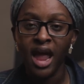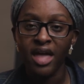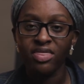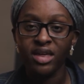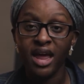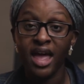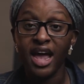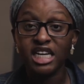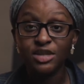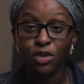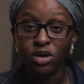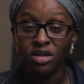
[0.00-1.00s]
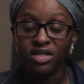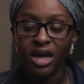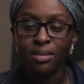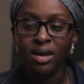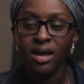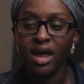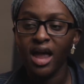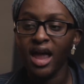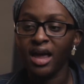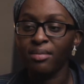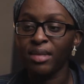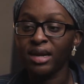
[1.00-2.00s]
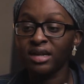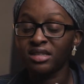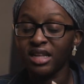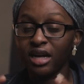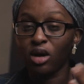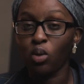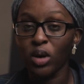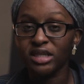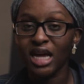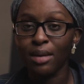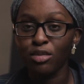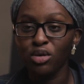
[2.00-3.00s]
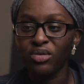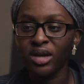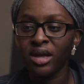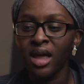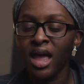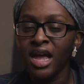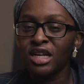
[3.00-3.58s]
And then I exported them and made it into like a QuickTime movie,